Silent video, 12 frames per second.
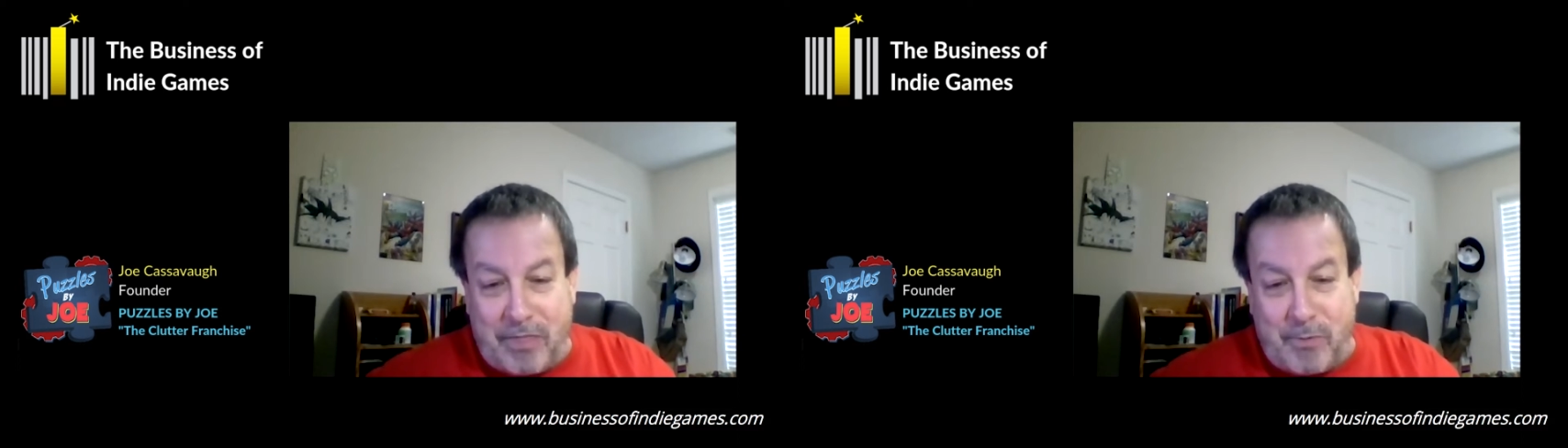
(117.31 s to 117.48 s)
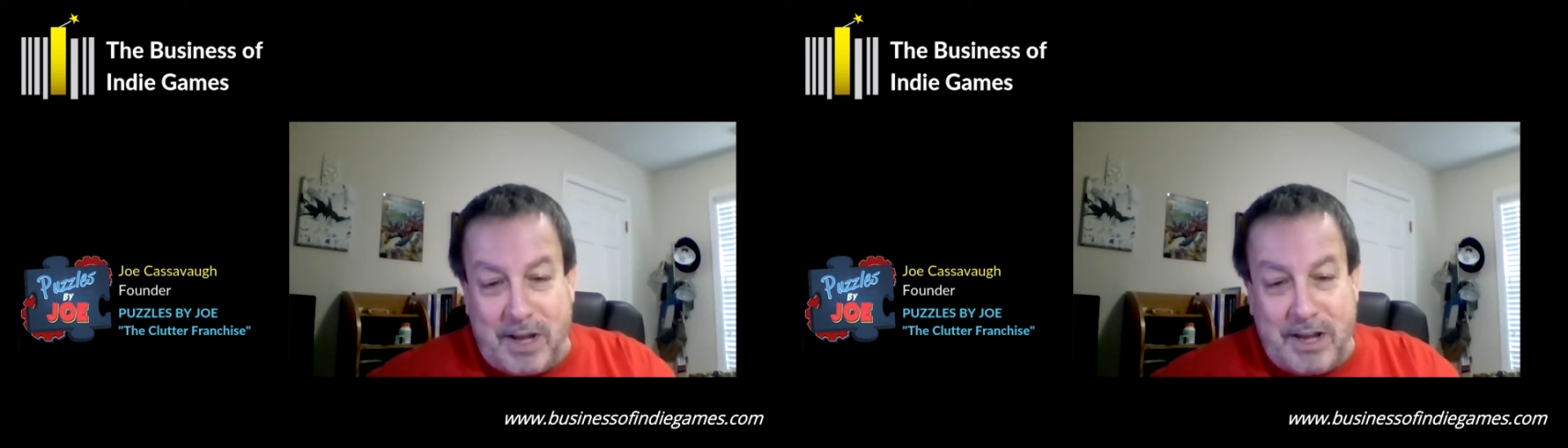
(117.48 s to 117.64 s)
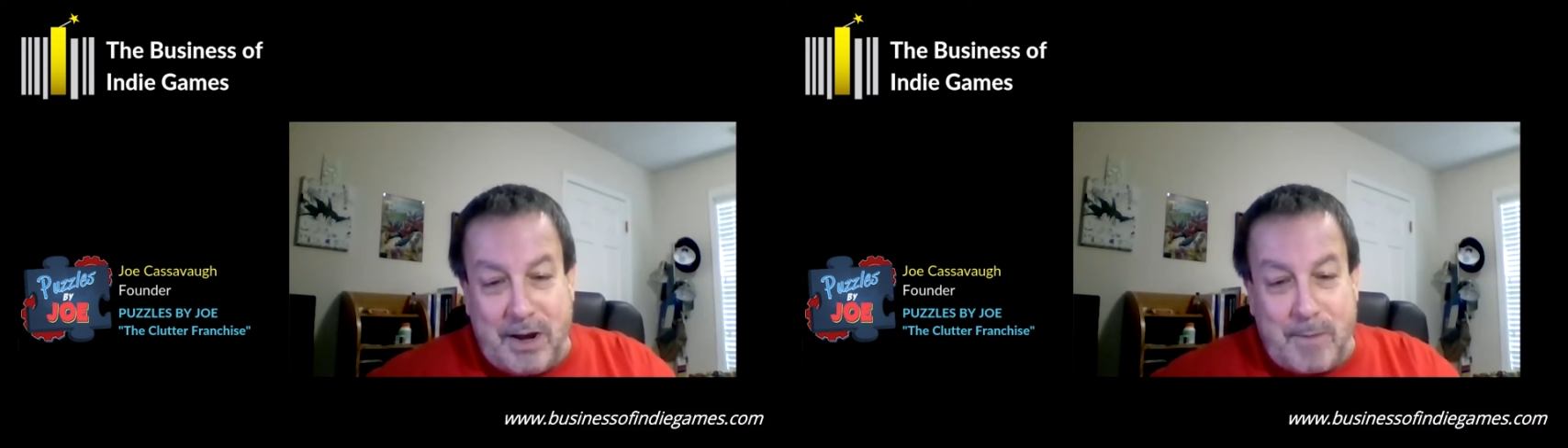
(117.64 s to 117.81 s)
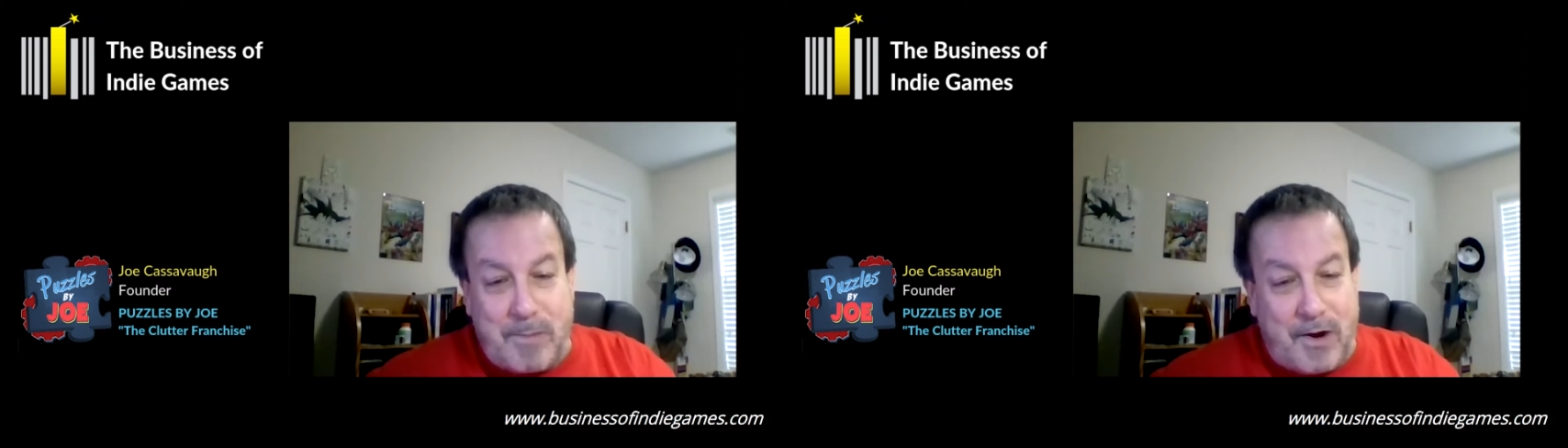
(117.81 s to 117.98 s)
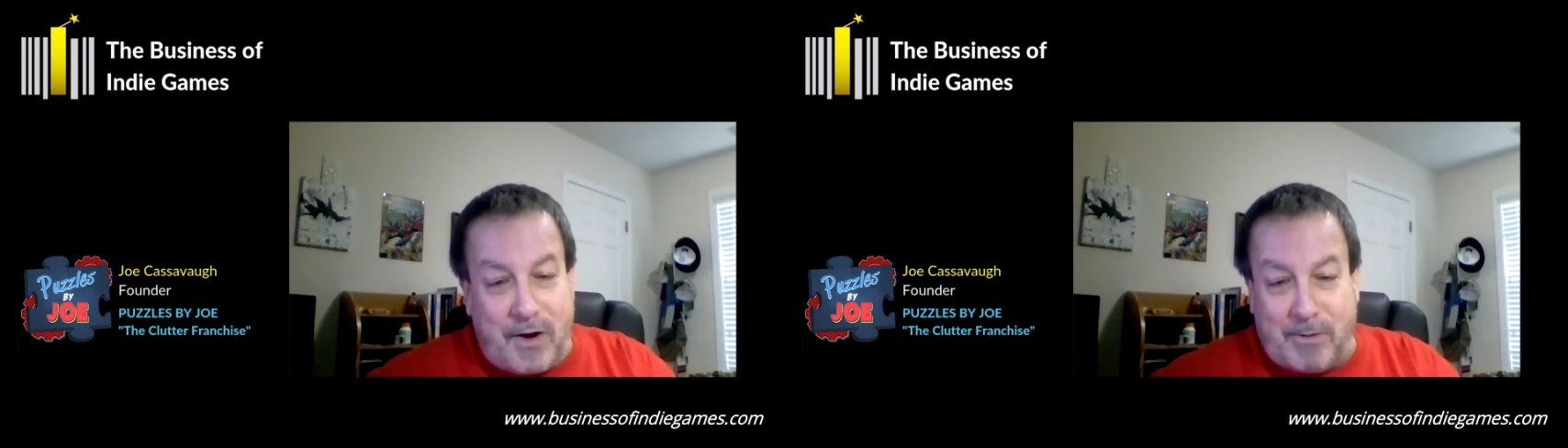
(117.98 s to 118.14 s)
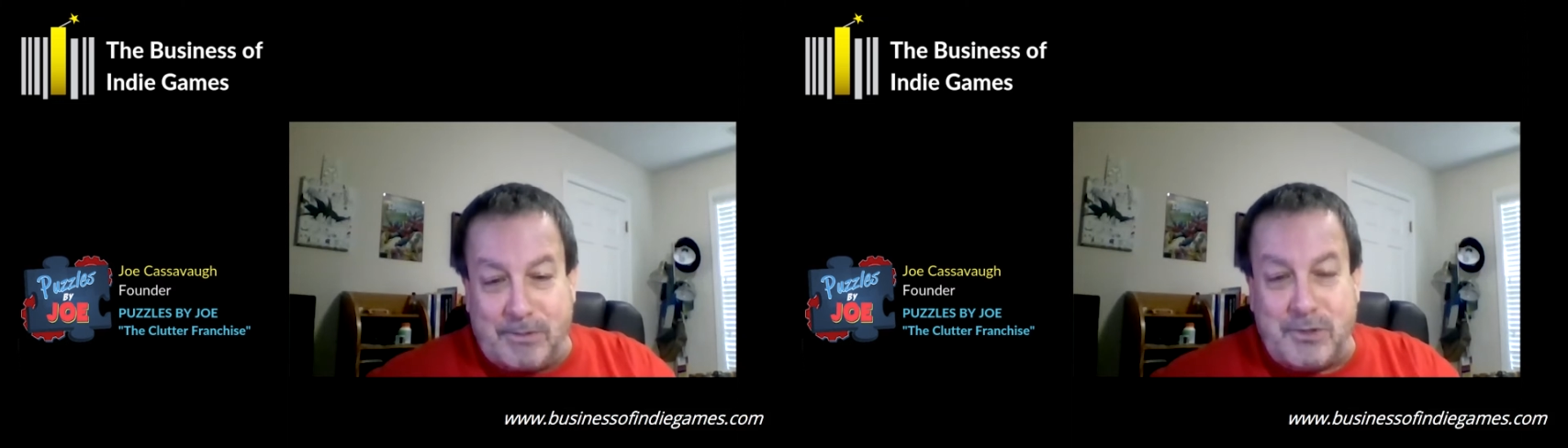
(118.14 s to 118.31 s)
3-year
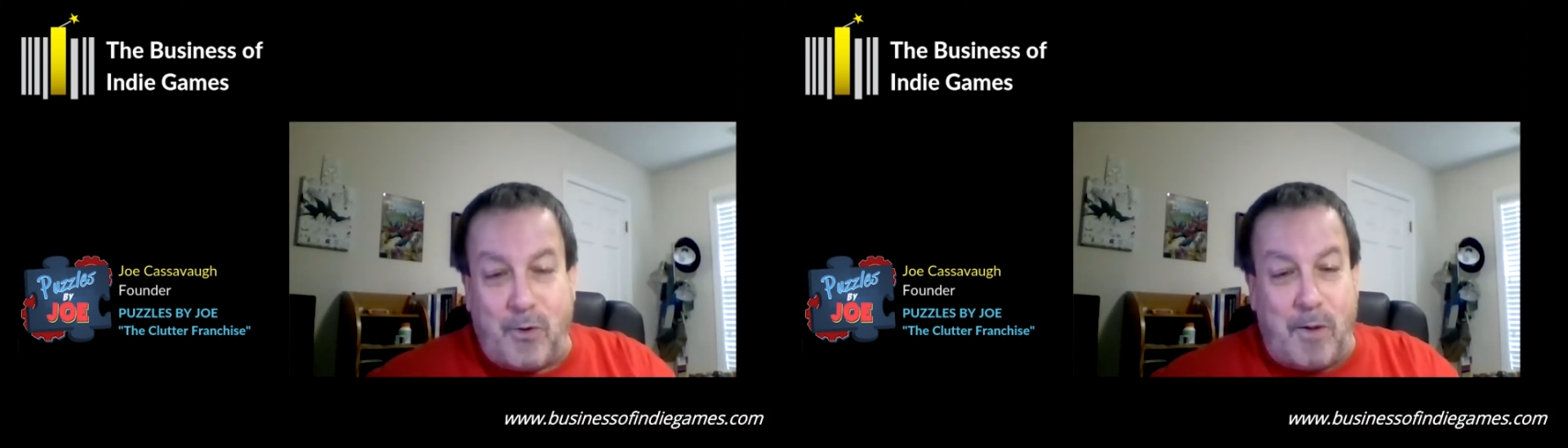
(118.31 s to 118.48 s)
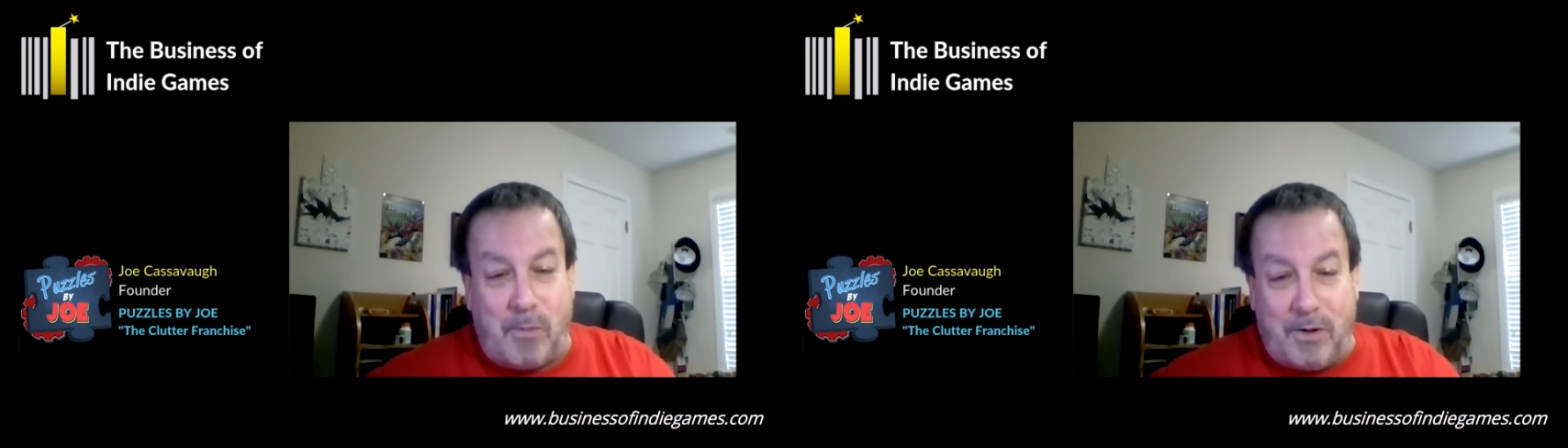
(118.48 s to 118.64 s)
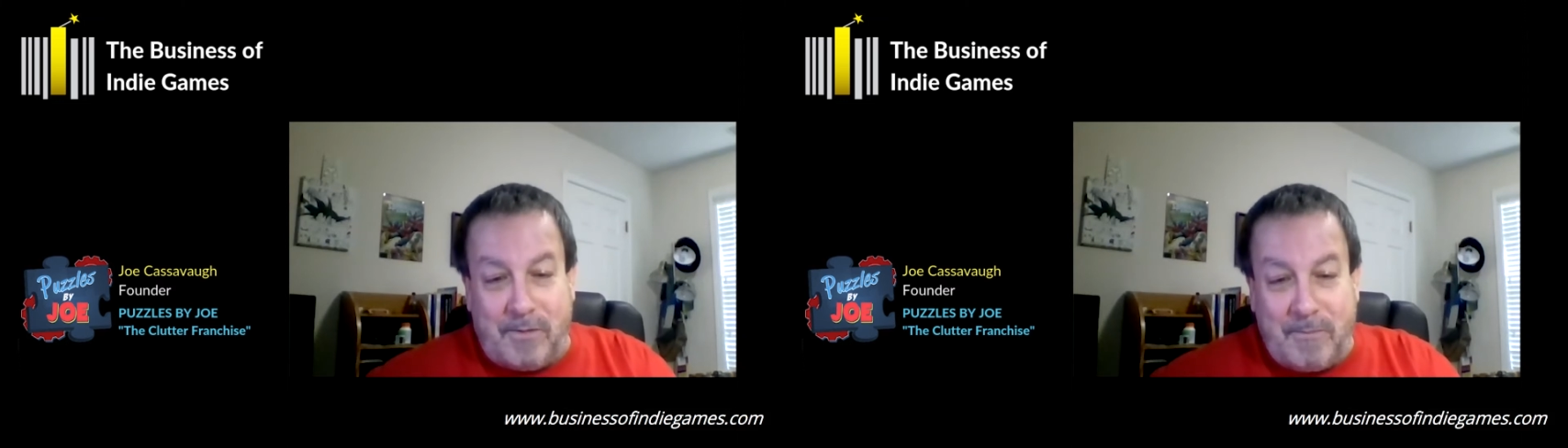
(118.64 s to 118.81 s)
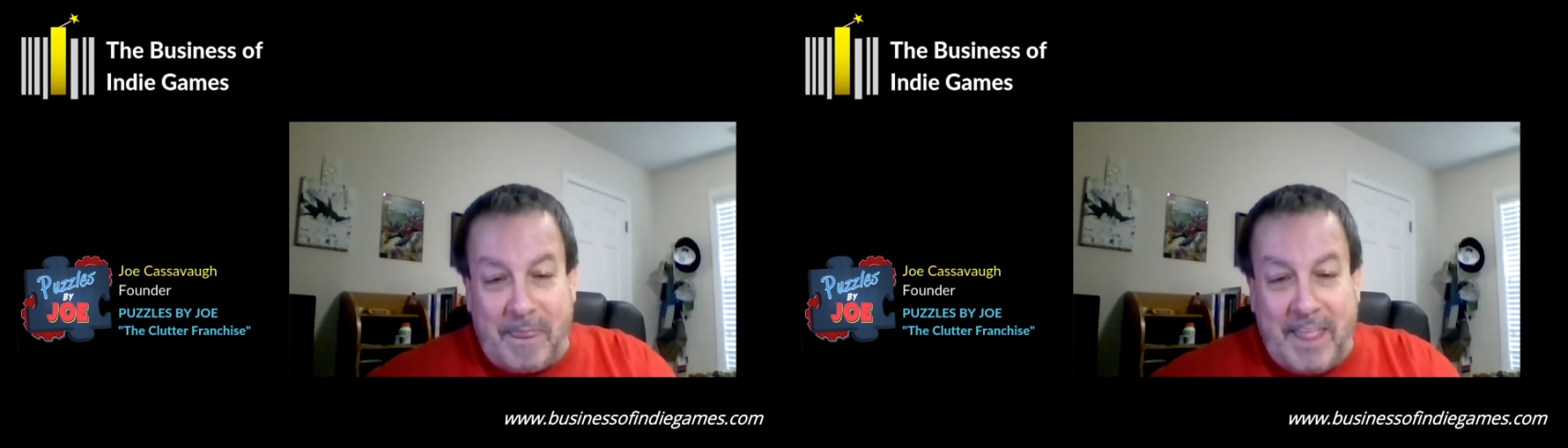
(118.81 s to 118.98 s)
period. It was horrible.